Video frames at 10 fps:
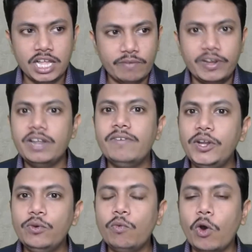whenever
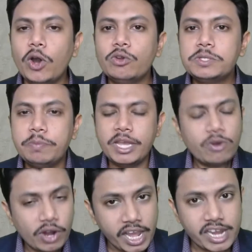you want to speak
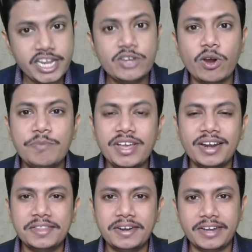on any topic
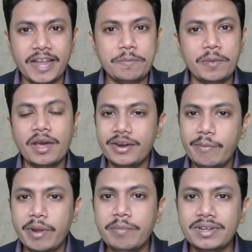at that time,
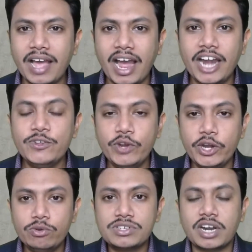remember that you
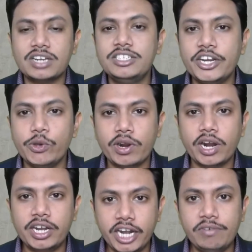need to structure your
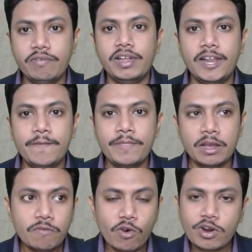content well.
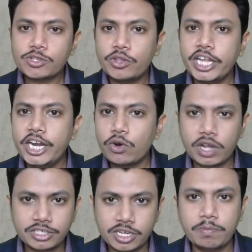Focus on the
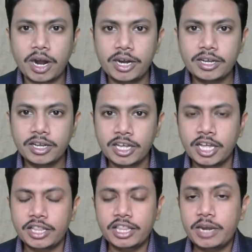introduction part,
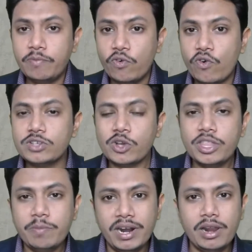then focus on
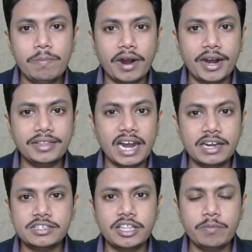the middle part. That
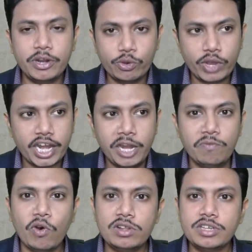is nothing but you can
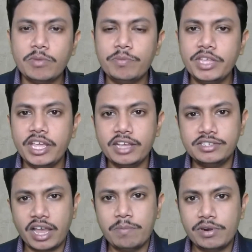involve some of the
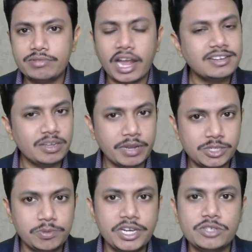examples and some
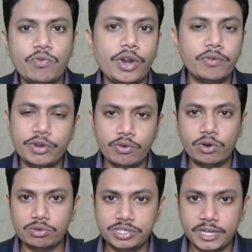experience, whatever you
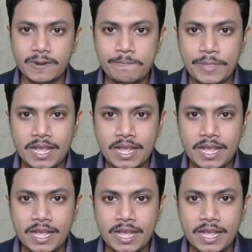want to share.